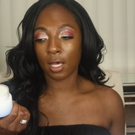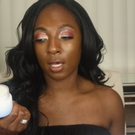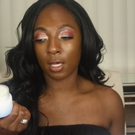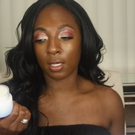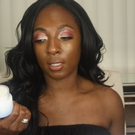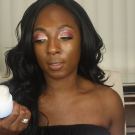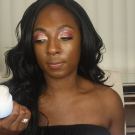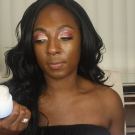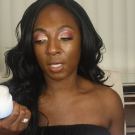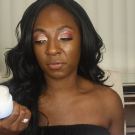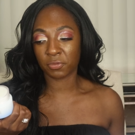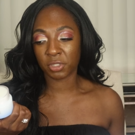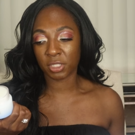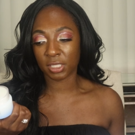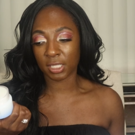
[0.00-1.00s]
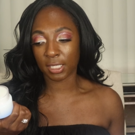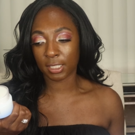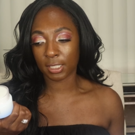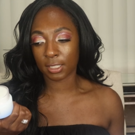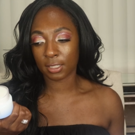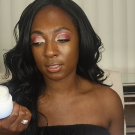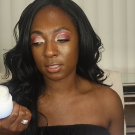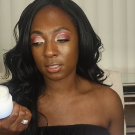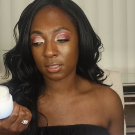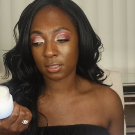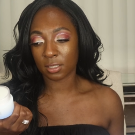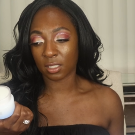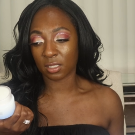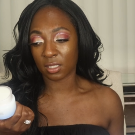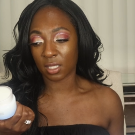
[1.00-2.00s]
Um, I really like it
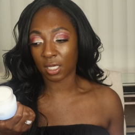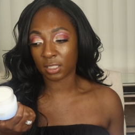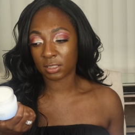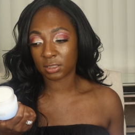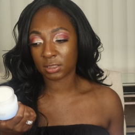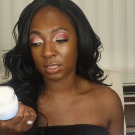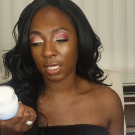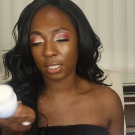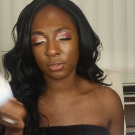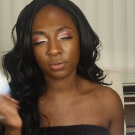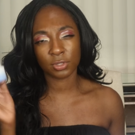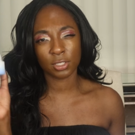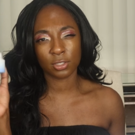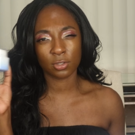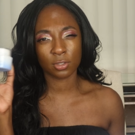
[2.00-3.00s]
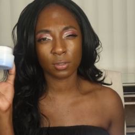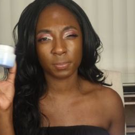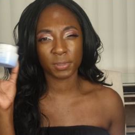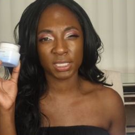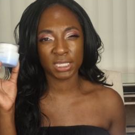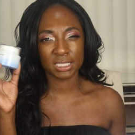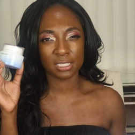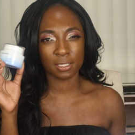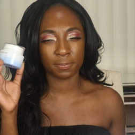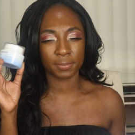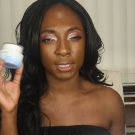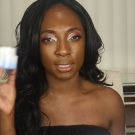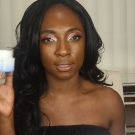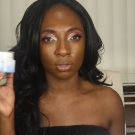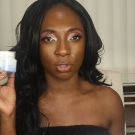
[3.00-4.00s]
a lot. I don't think you can pick this up
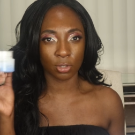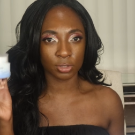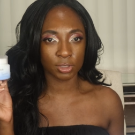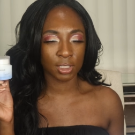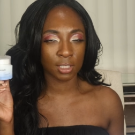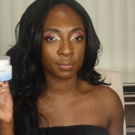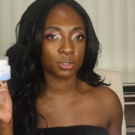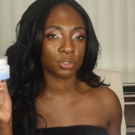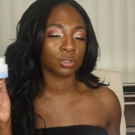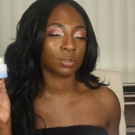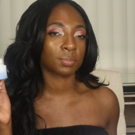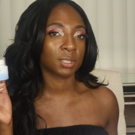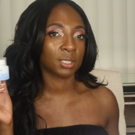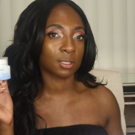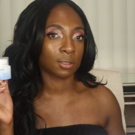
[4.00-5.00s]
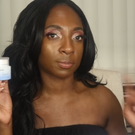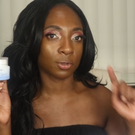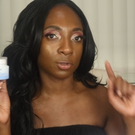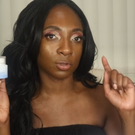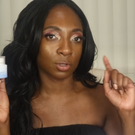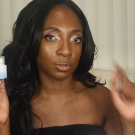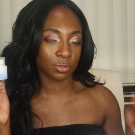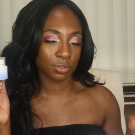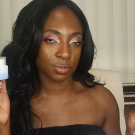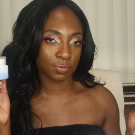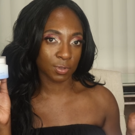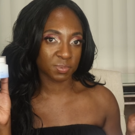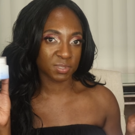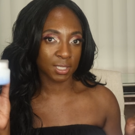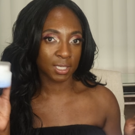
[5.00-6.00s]
in Ulta, but you can pick it up on Ulta's
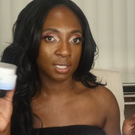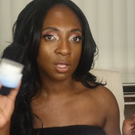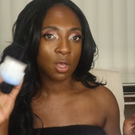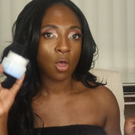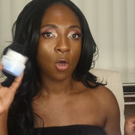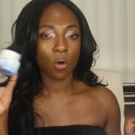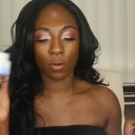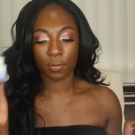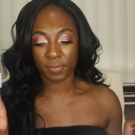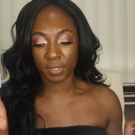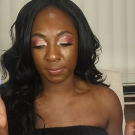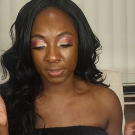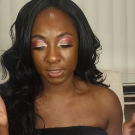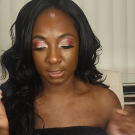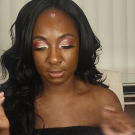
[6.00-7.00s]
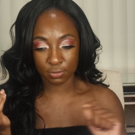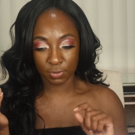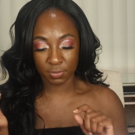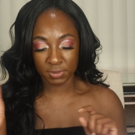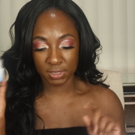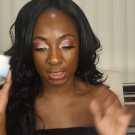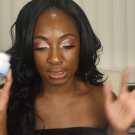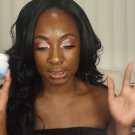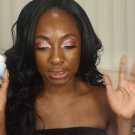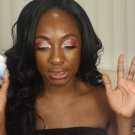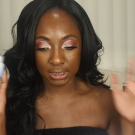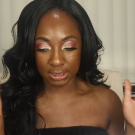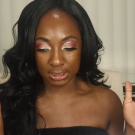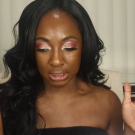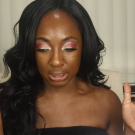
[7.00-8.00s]
website or Mamonde's website.
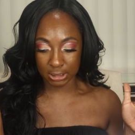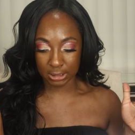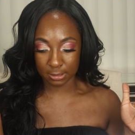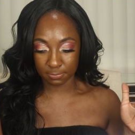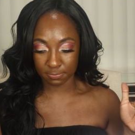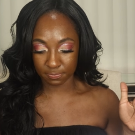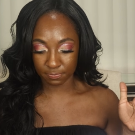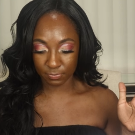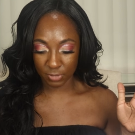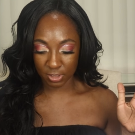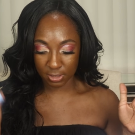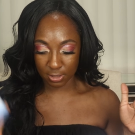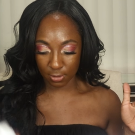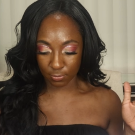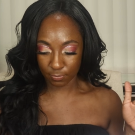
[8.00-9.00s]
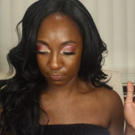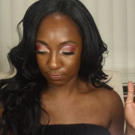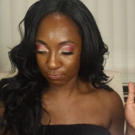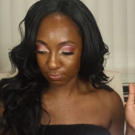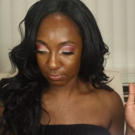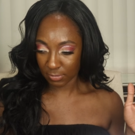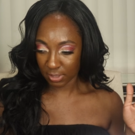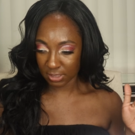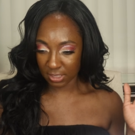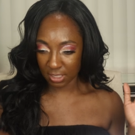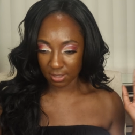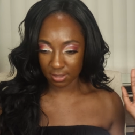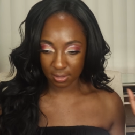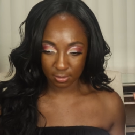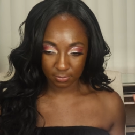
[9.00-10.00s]
It's awesome. So, is
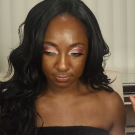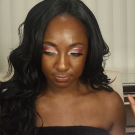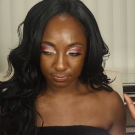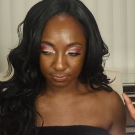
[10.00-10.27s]
that it?